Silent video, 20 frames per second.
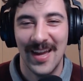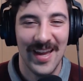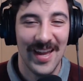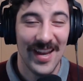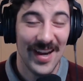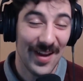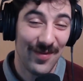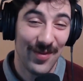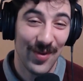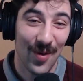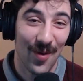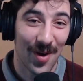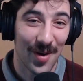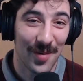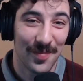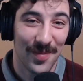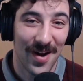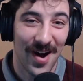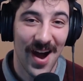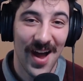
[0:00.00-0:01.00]
If you are
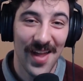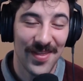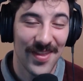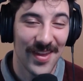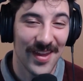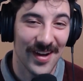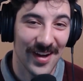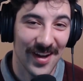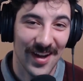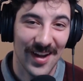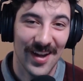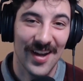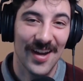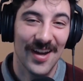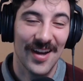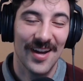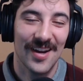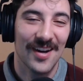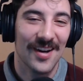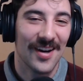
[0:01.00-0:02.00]
a bot, then
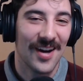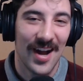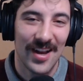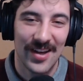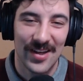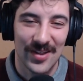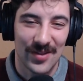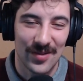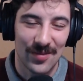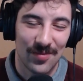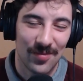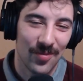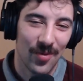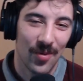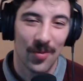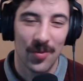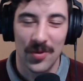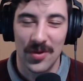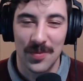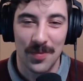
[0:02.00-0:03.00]
I just
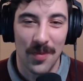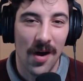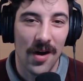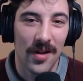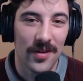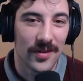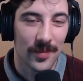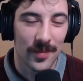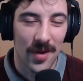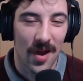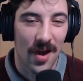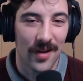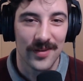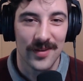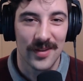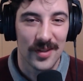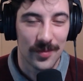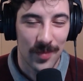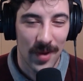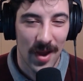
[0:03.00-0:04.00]
will respond some
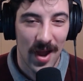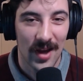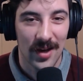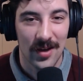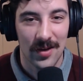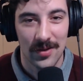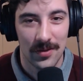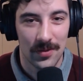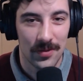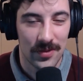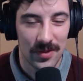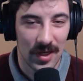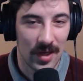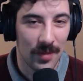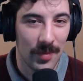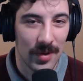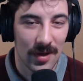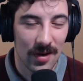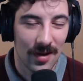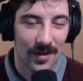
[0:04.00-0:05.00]
nonsense back because you're
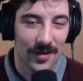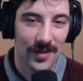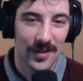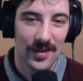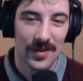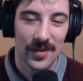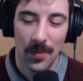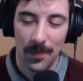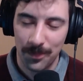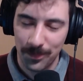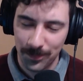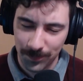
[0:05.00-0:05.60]
sending me nonsense.